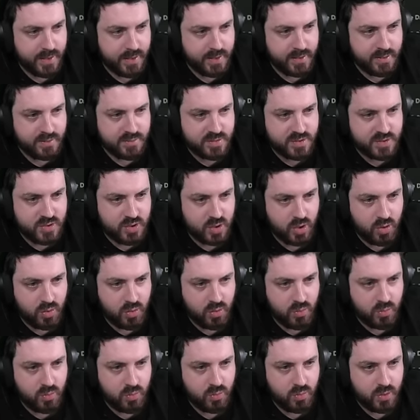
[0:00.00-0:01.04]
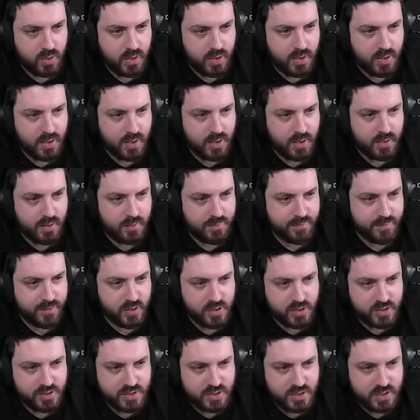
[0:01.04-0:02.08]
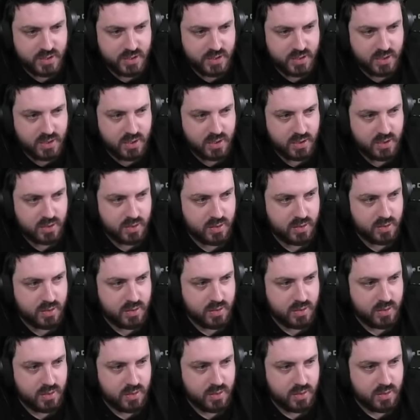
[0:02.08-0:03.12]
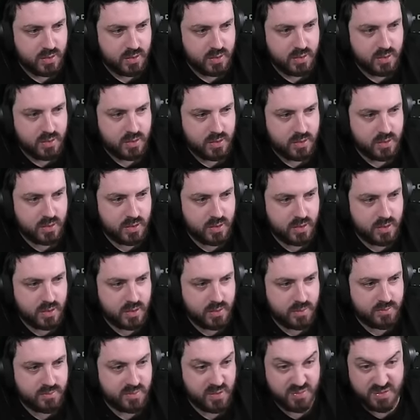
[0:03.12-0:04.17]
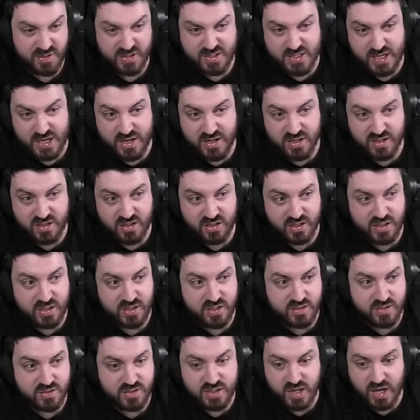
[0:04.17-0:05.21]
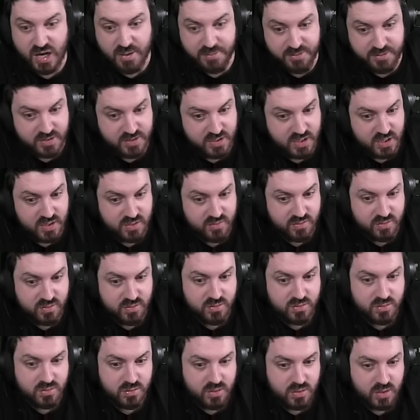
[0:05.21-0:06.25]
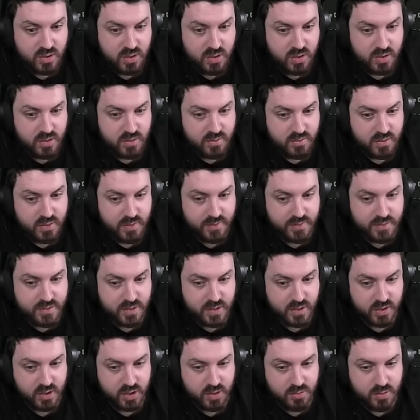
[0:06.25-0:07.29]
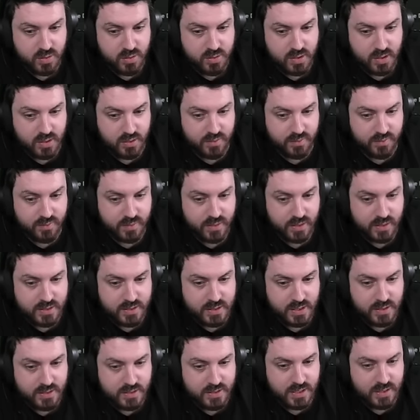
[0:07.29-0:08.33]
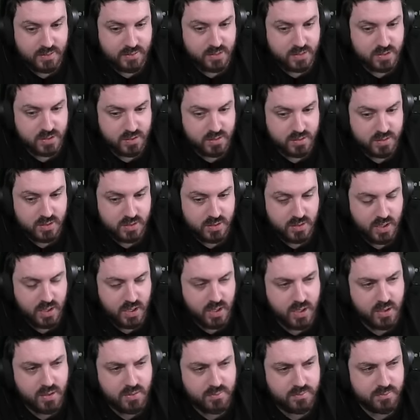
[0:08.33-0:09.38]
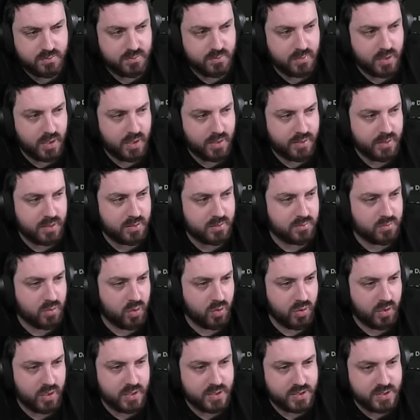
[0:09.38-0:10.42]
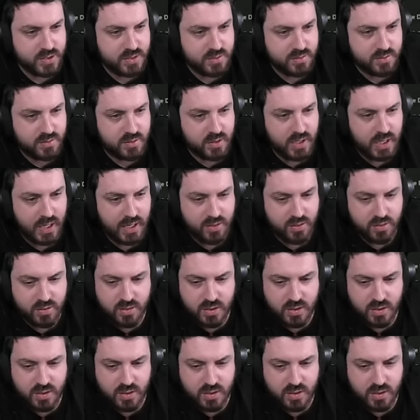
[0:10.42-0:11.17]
Sol, uh, Verzik. Um, I mean, technically Xarpus even. If you have a Zarkum, you definitely take this game too seriously. Um, I think more or less you can do.